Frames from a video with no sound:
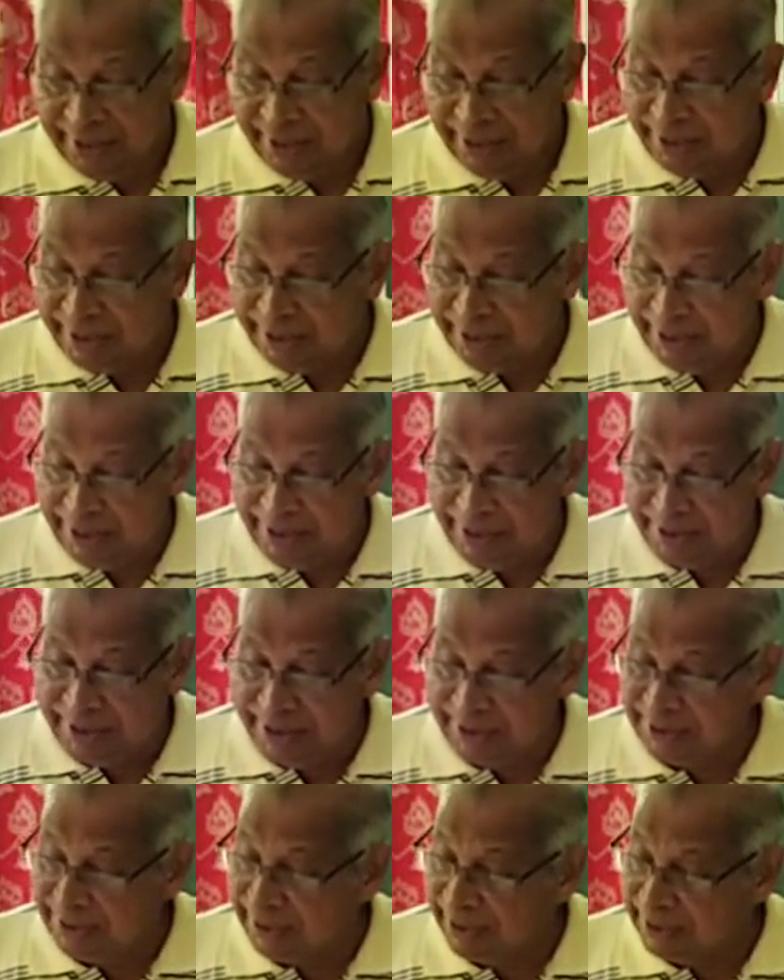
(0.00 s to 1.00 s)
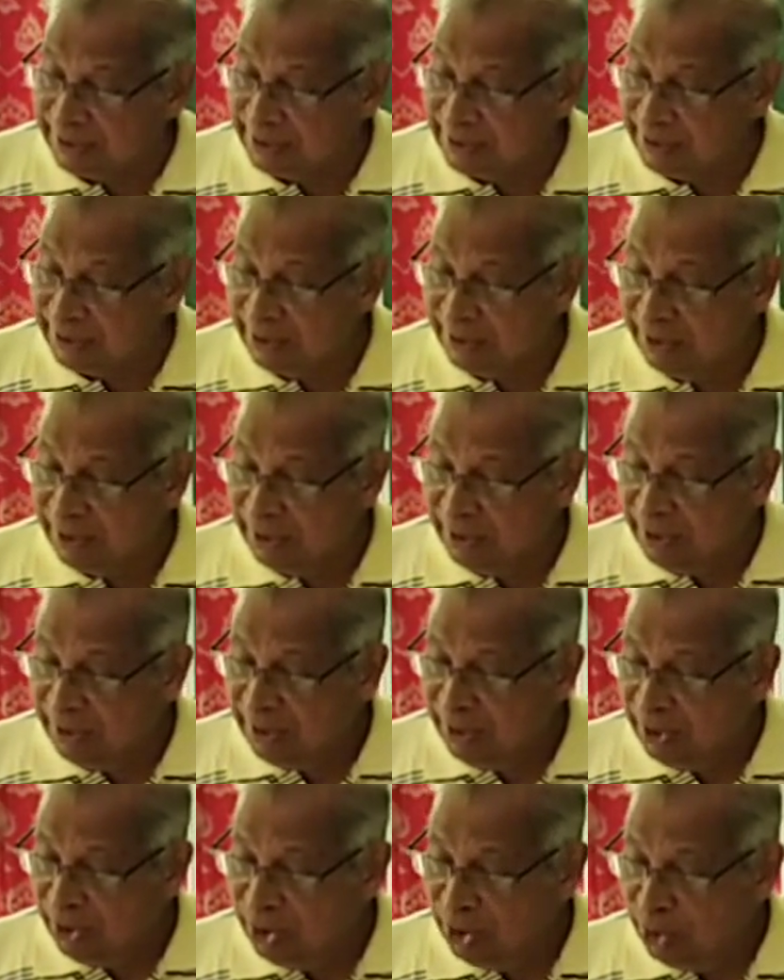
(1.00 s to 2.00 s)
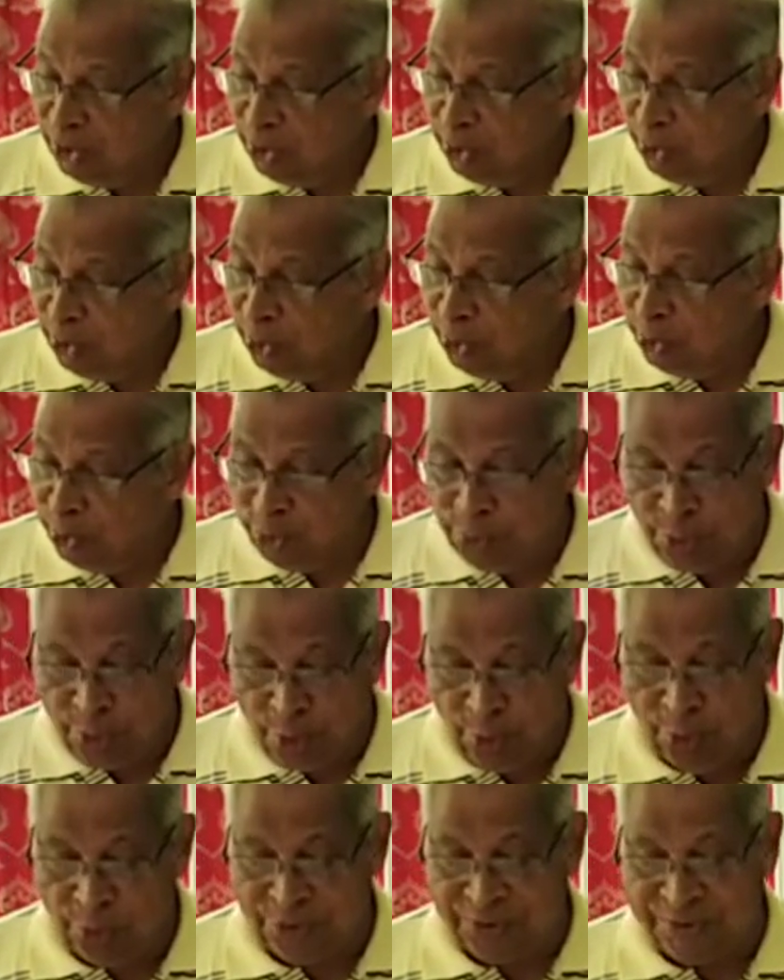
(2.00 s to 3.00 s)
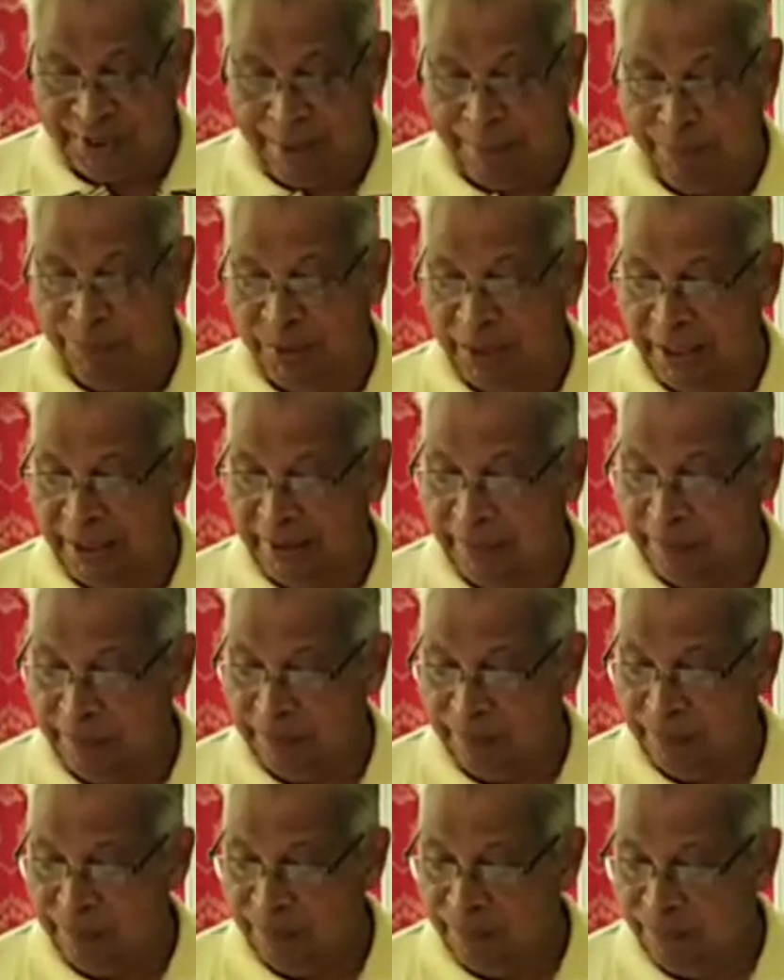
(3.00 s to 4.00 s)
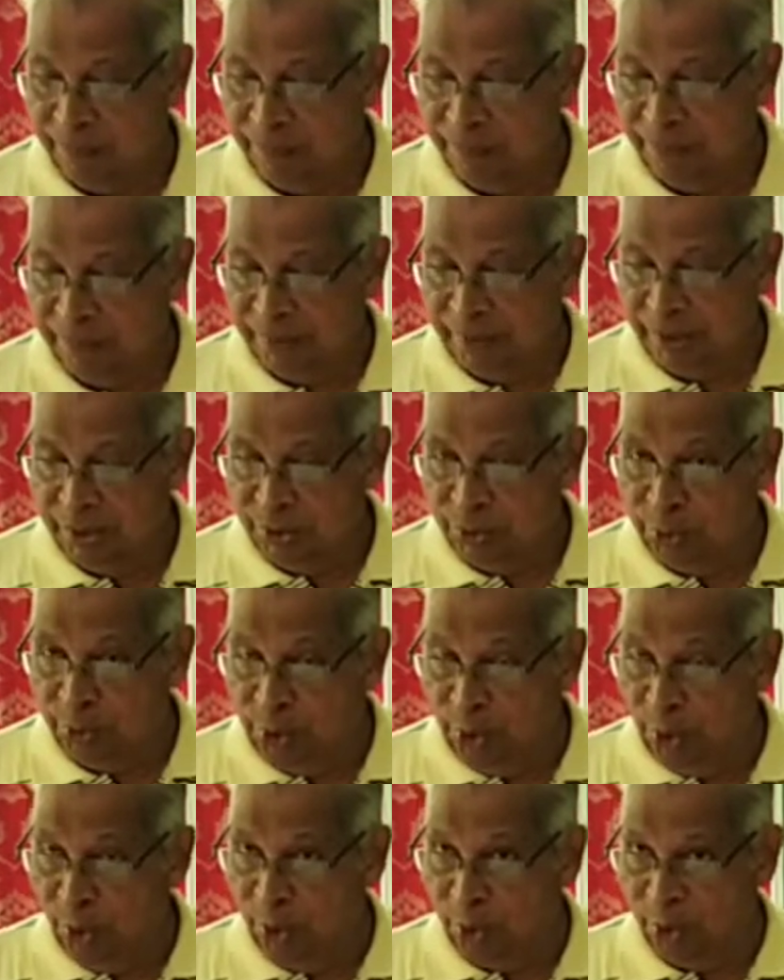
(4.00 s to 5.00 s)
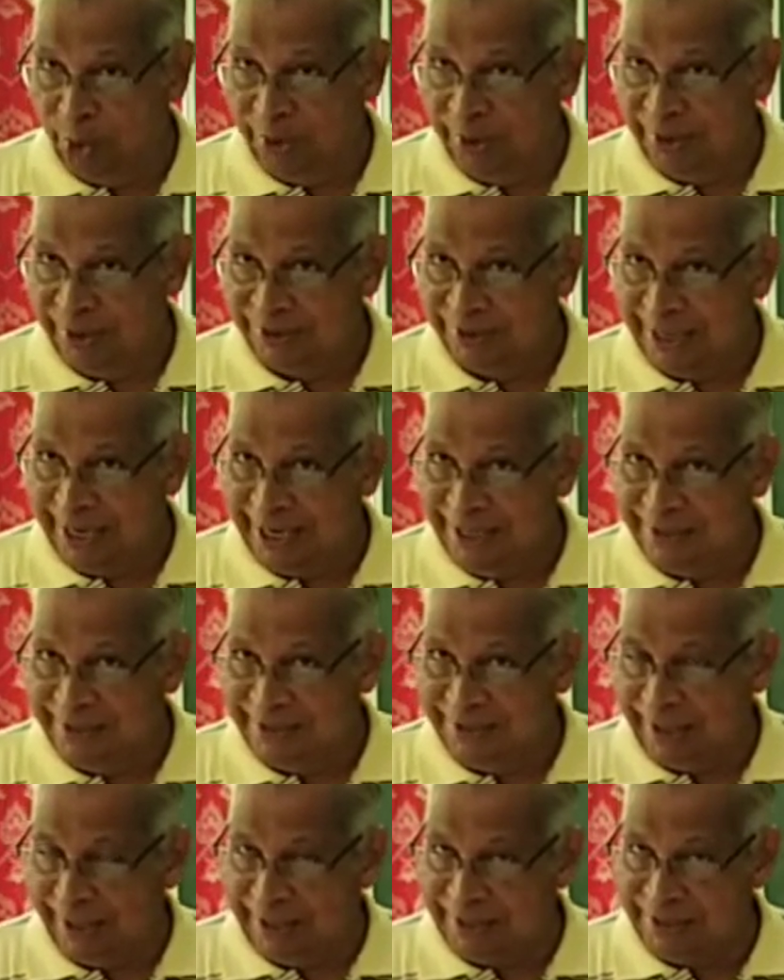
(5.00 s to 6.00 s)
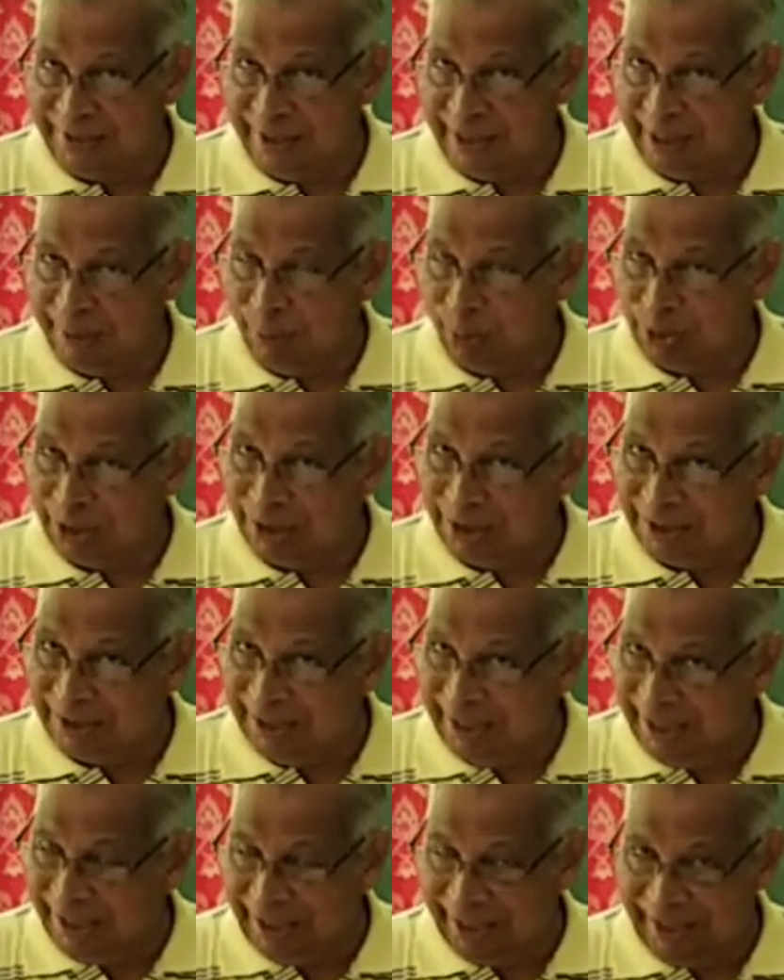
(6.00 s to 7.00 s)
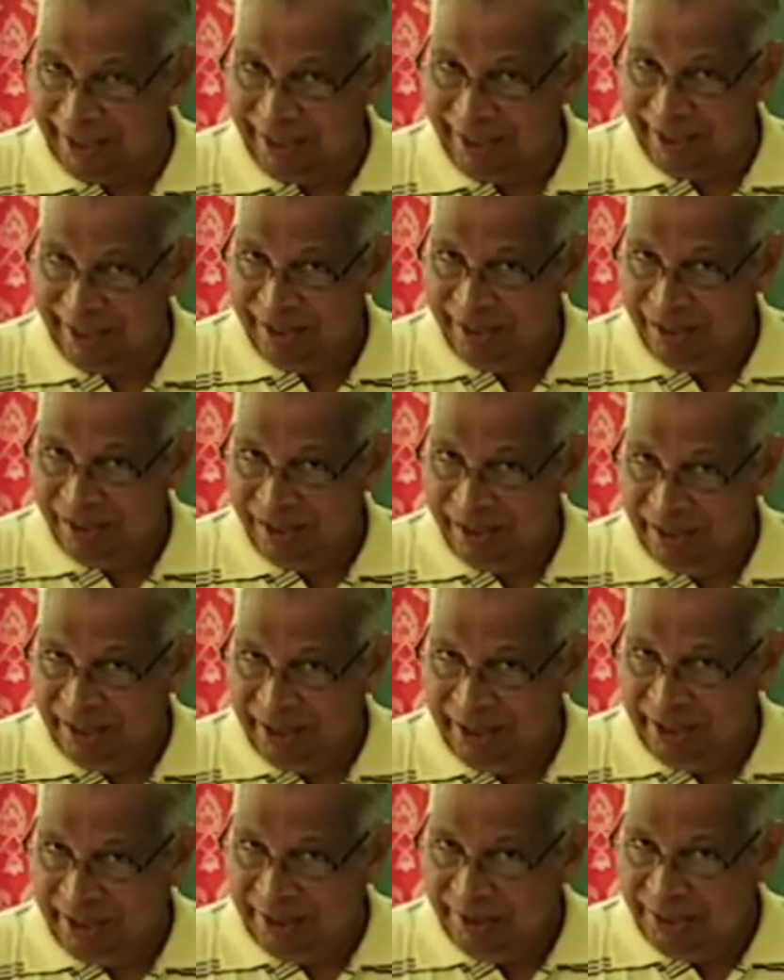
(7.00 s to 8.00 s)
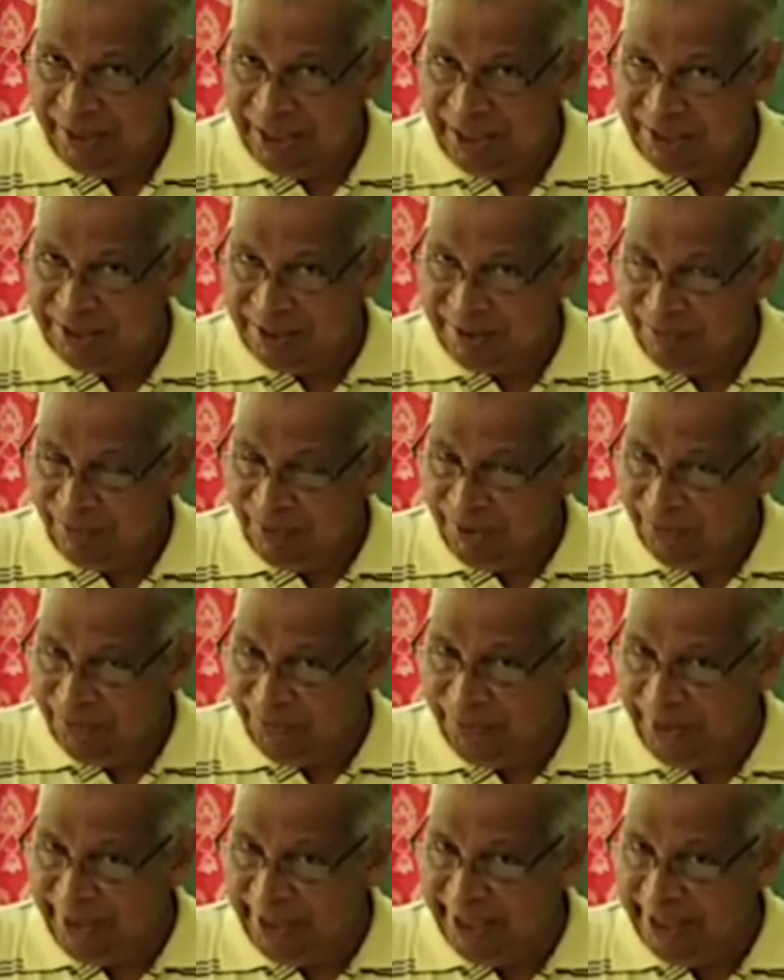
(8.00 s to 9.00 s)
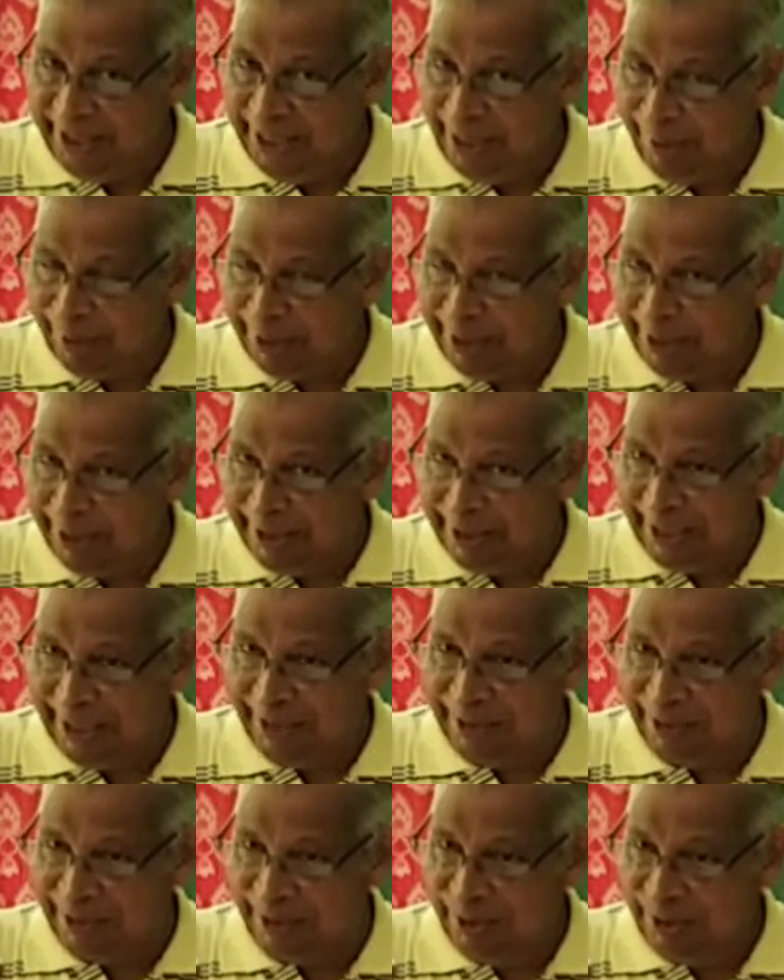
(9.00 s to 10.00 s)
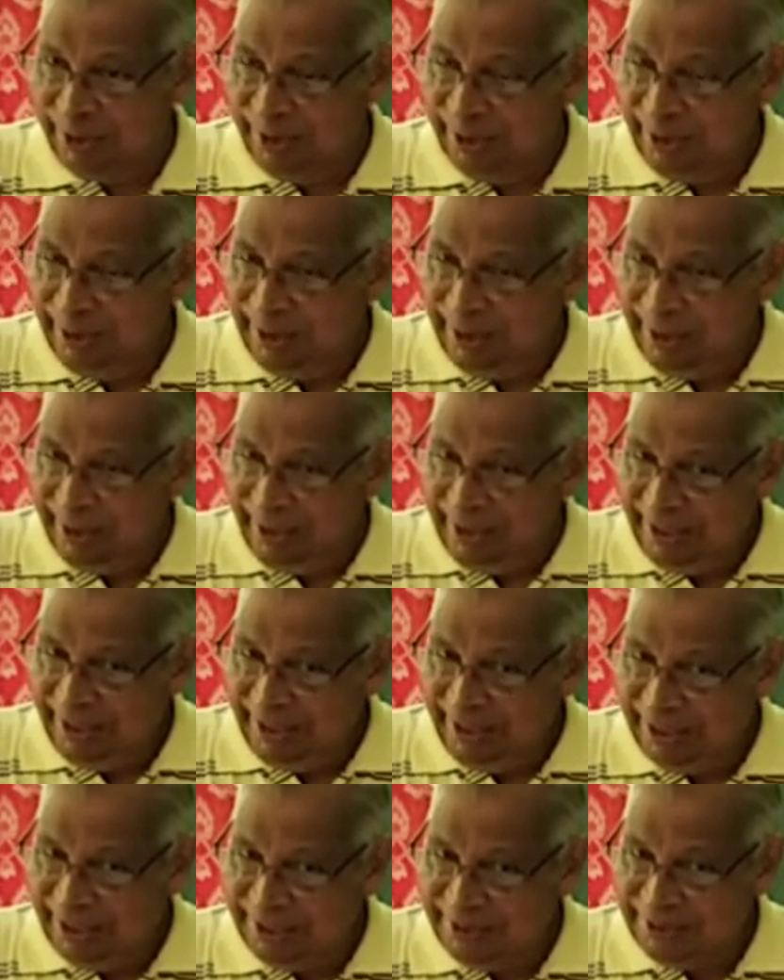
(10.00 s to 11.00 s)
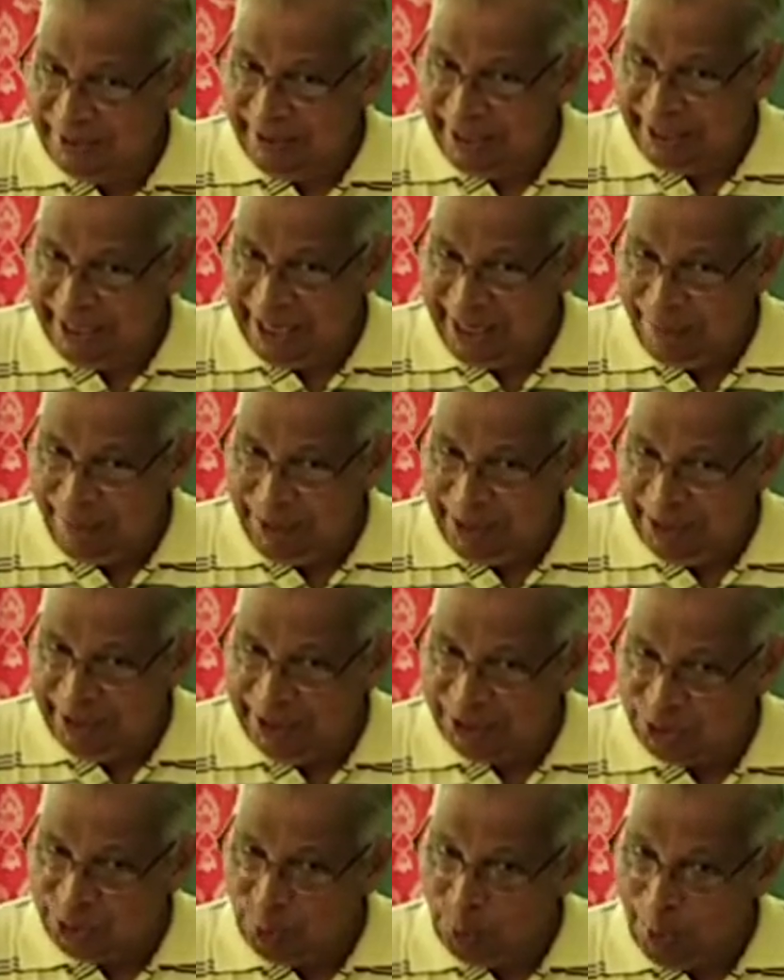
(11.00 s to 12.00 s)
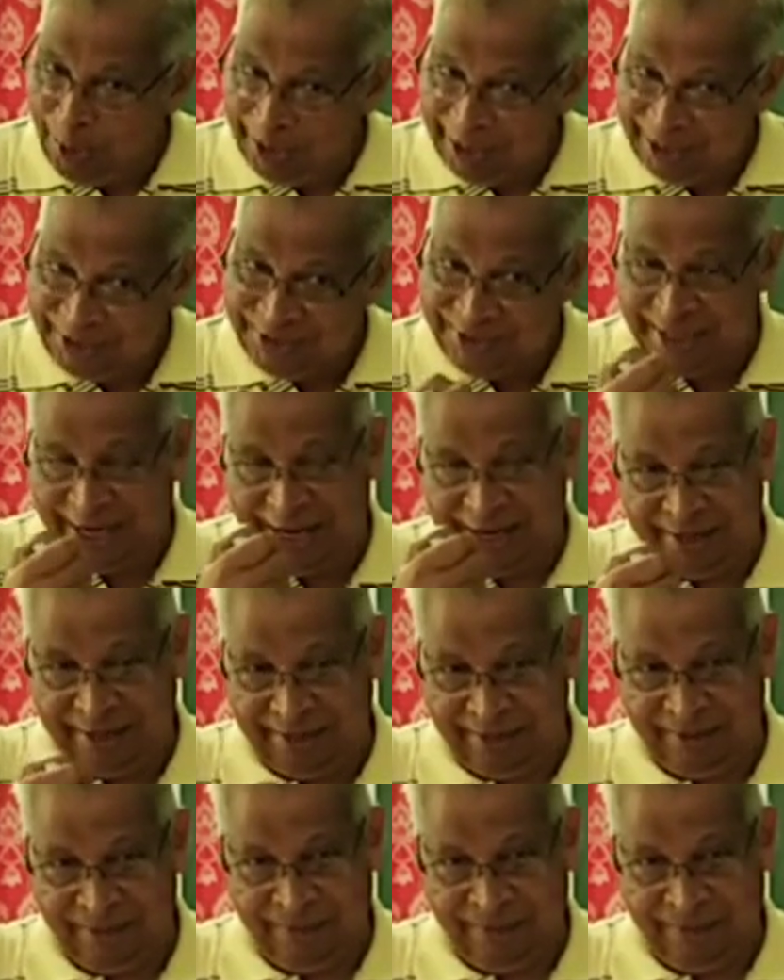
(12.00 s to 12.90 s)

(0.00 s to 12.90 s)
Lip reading: teaches us to know something. To know. Science is concerned about the theory. It is feeding our intellect. It is enabling us to understand.